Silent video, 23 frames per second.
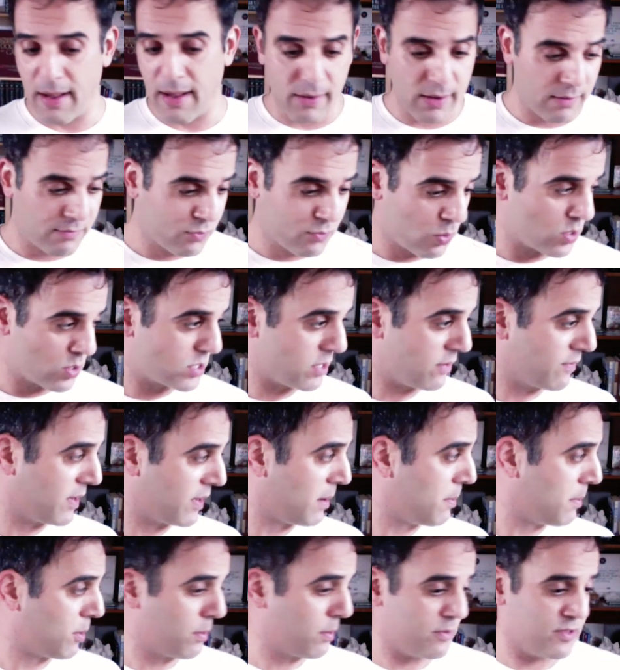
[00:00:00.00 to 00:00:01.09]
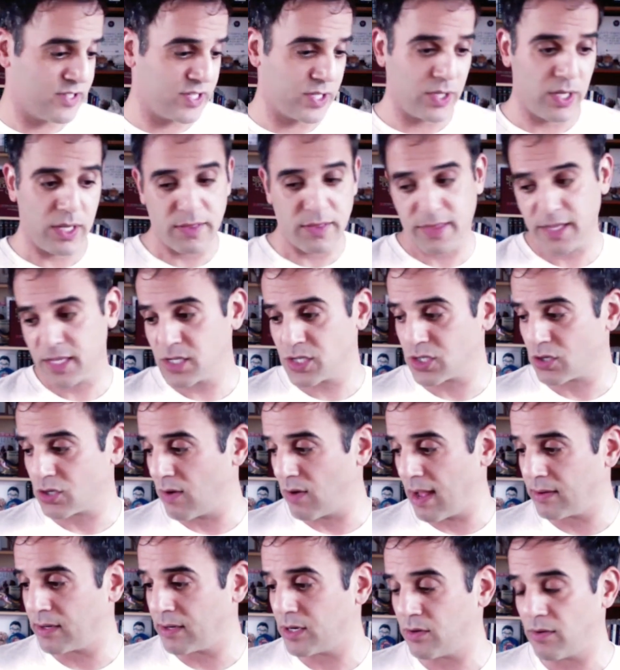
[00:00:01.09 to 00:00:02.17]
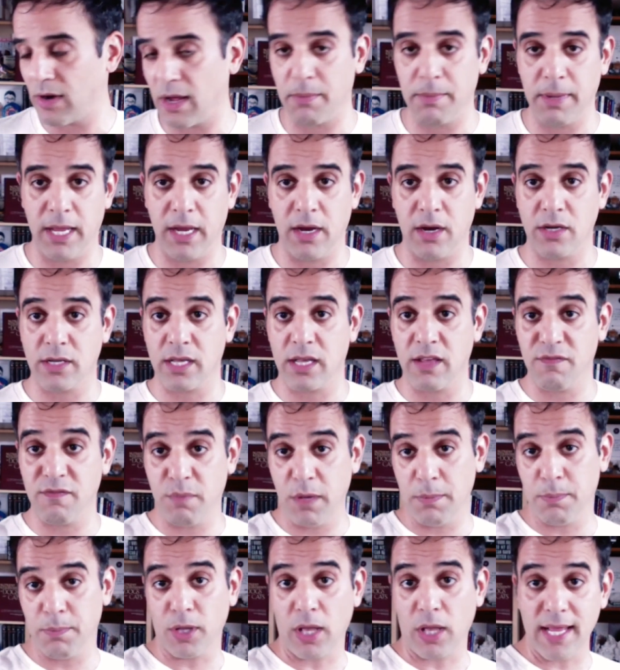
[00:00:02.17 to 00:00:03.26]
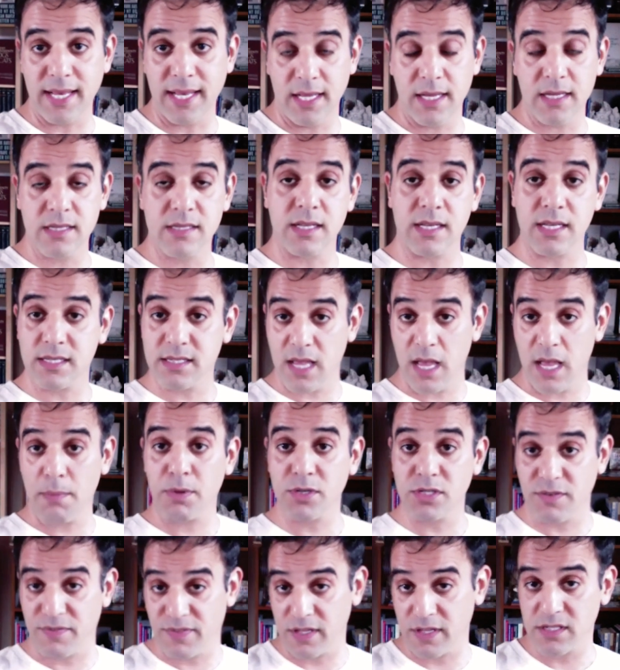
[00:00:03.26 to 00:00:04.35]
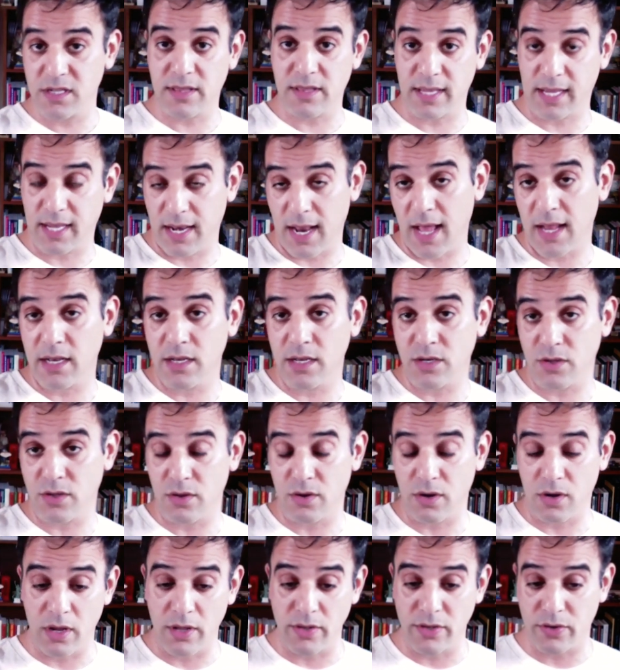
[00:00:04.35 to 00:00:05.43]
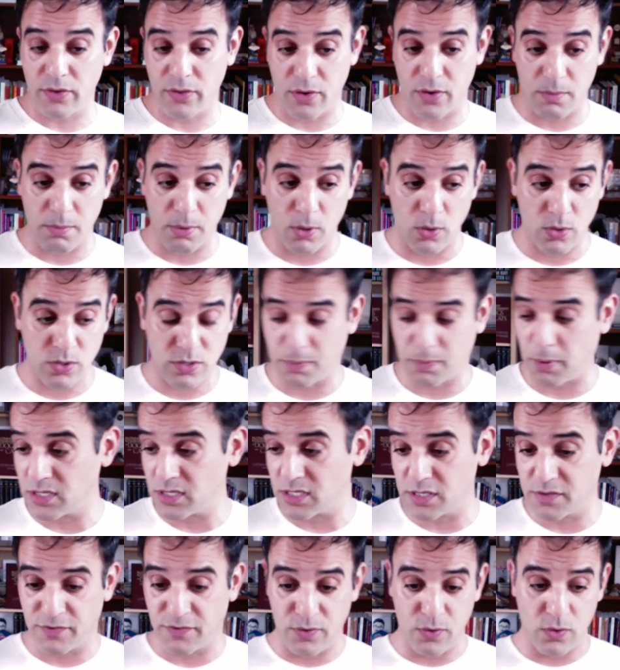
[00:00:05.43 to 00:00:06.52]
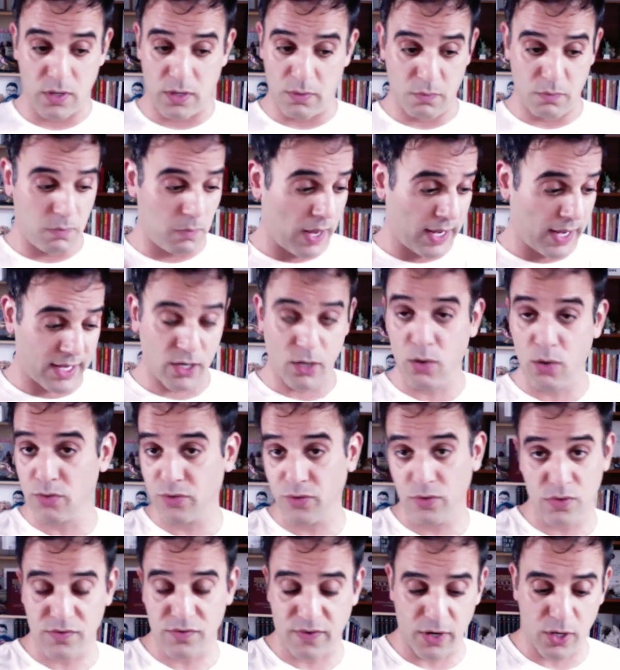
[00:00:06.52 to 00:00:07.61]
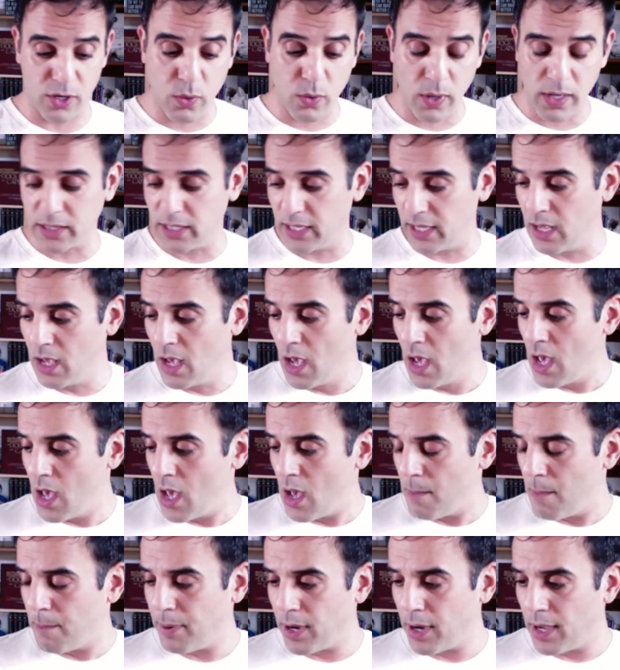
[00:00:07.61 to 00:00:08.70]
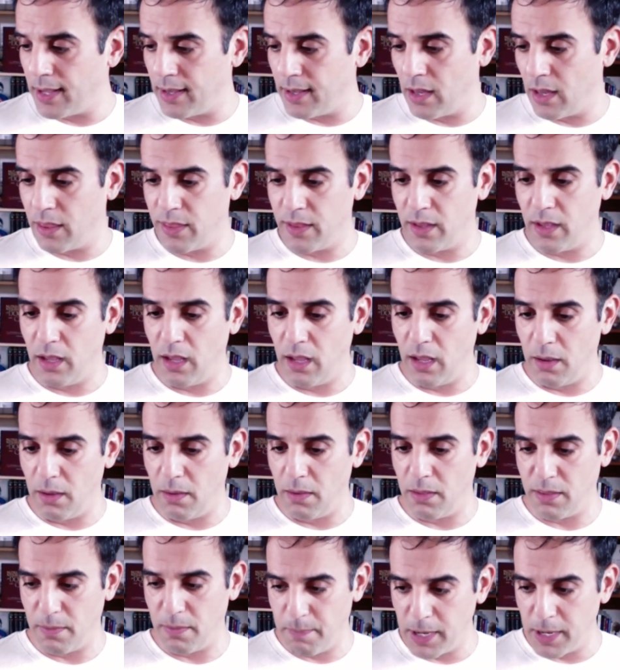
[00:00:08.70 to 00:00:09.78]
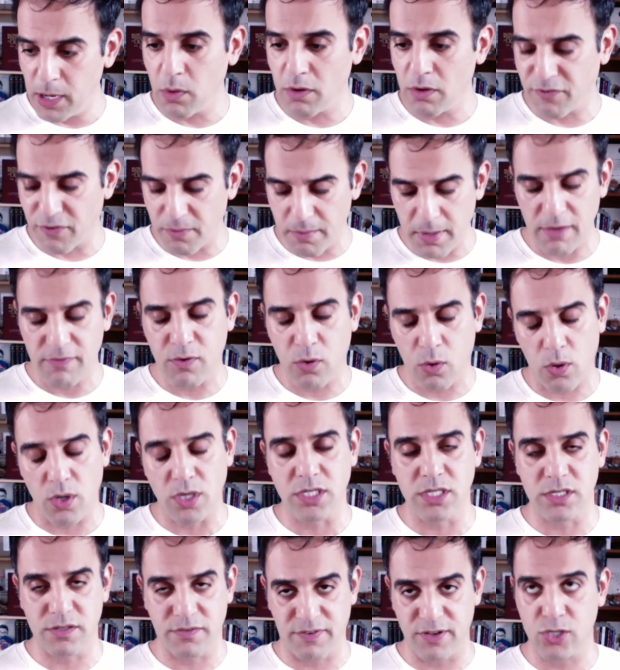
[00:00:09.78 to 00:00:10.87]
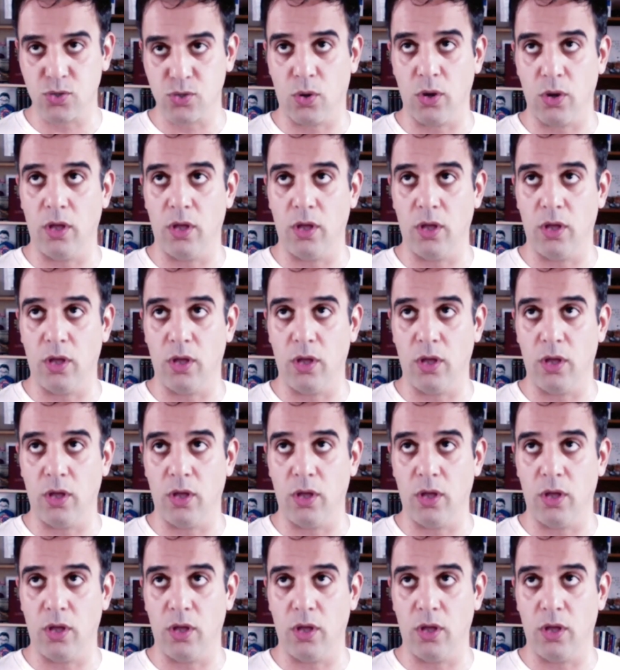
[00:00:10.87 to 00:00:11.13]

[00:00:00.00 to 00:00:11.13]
of course, I've got about a bazillion things surrounded around me here to give people ideas and examples of things that they can add into their bowls of processed food. And I can go through those very quickly. But the big one for me, of course, is fish oil.